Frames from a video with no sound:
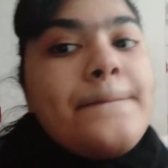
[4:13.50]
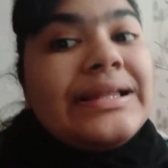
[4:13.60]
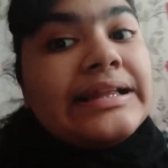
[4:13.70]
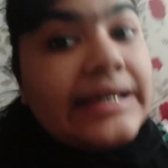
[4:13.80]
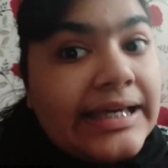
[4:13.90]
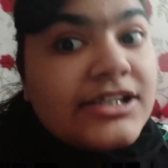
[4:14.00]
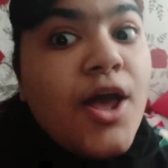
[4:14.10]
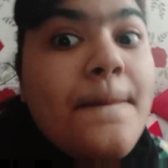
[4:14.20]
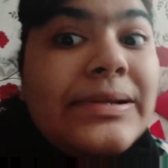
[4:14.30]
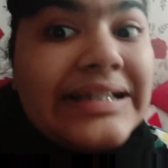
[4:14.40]
Please
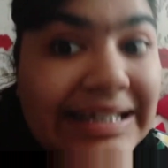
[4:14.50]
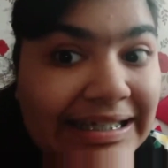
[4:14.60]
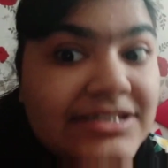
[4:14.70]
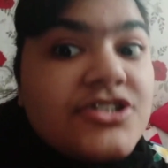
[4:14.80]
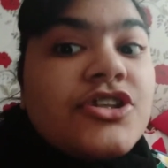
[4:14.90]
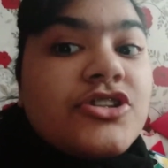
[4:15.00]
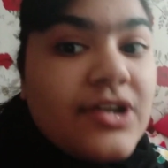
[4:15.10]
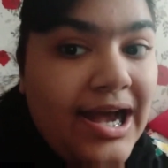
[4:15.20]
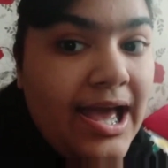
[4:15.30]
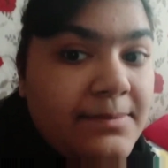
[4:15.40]

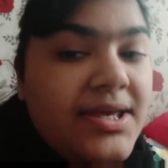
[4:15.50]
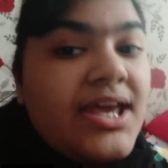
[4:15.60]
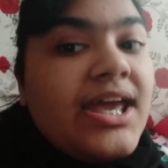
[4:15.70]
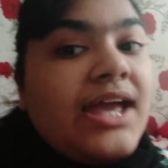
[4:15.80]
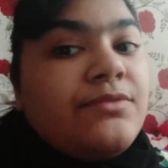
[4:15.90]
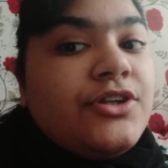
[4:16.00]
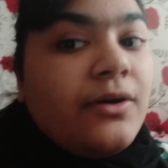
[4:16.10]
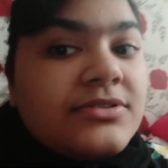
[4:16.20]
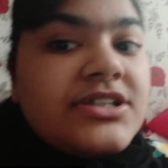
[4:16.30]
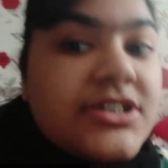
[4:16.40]
subscribe. If you
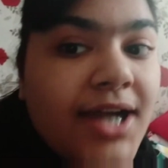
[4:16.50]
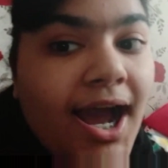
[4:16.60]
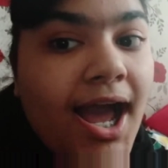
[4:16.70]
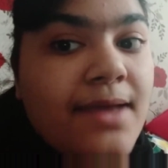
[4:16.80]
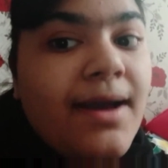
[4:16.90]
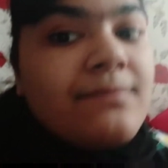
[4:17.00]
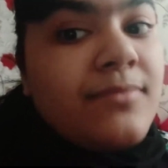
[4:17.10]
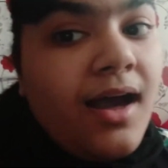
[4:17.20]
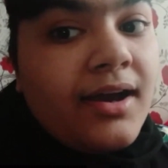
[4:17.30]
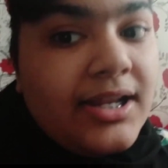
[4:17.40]
don't subscribe, I'm
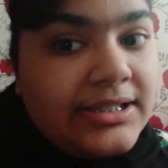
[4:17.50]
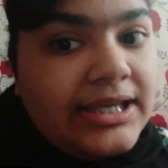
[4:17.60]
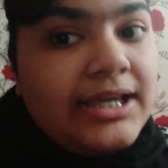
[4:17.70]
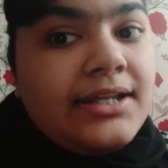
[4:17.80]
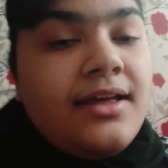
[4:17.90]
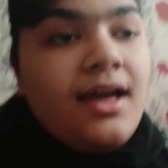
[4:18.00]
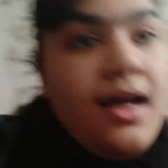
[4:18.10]
not gonna get